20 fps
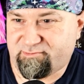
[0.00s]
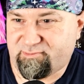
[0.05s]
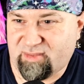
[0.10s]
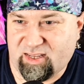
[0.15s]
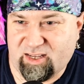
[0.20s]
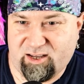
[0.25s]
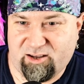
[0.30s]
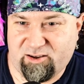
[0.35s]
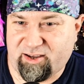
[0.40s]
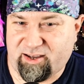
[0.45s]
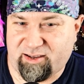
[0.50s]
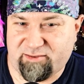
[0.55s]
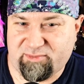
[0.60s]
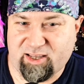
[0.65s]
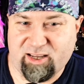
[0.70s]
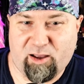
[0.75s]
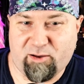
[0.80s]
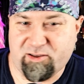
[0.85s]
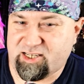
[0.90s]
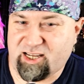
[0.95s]
Okay,
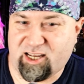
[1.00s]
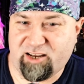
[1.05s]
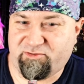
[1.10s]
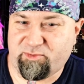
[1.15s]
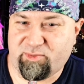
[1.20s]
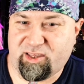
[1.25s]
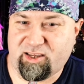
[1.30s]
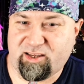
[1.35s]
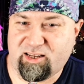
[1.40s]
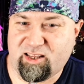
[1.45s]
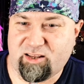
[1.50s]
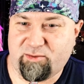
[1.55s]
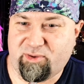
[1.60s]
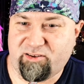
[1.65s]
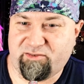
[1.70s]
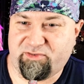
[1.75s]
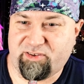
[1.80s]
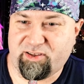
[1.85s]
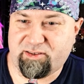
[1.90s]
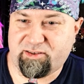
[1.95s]
like aside from the undead
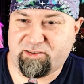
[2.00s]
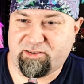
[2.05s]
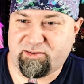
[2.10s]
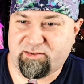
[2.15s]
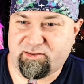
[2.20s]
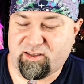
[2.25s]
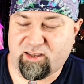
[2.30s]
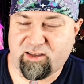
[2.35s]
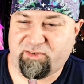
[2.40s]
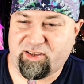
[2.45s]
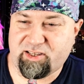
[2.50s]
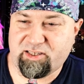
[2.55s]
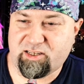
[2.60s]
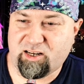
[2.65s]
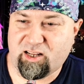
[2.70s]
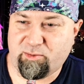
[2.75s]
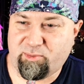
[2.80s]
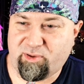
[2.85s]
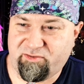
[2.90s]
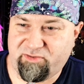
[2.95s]
benefits, the Advanced
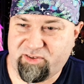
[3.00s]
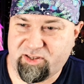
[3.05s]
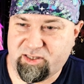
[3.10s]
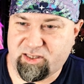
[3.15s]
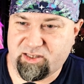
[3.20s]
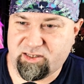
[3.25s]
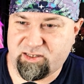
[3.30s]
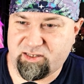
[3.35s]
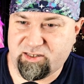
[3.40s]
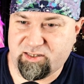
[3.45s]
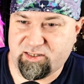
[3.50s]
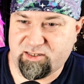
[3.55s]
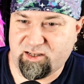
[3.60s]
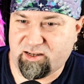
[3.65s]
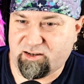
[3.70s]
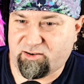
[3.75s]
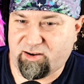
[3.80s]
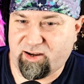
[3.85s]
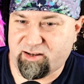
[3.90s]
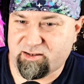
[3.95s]
Undead Benefits, this is just
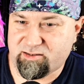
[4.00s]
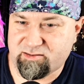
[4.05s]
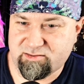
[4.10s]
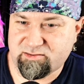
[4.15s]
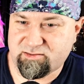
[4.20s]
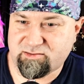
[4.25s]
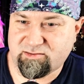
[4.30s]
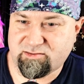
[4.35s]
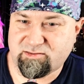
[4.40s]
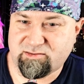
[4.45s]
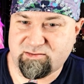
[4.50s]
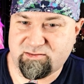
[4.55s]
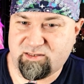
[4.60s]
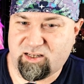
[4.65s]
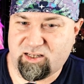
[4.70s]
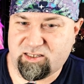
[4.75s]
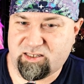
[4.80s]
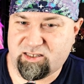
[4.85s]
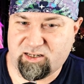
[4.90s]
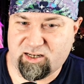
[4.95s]
not great.
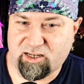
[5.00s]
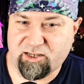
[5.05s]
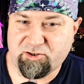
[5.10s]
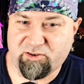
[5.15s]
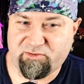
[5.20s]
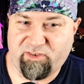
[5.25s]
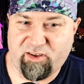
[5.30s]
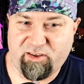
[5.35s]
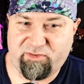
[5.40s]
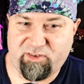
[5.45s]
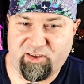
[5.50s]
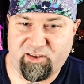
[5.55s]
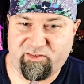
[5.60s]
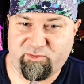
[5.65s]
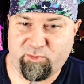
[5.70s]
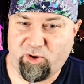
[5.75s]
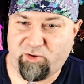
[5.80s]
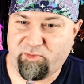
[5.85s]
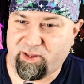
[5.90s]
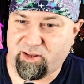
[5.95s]
It's an extra five feet
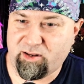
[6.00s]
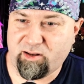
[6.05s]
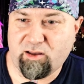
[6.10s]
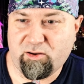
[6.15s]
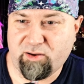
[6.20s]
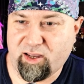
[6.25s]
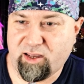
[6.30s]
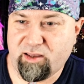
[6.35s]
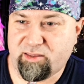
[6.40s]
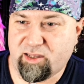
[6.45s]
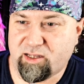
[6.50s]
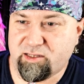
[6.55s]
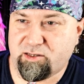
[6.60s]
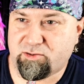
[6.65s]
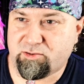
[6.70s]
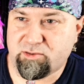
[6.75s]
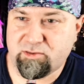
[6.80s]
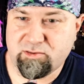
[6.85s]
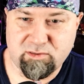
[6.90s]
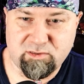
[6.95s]
of movement. Okay, that's
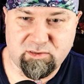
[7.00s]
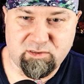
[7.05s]
cool.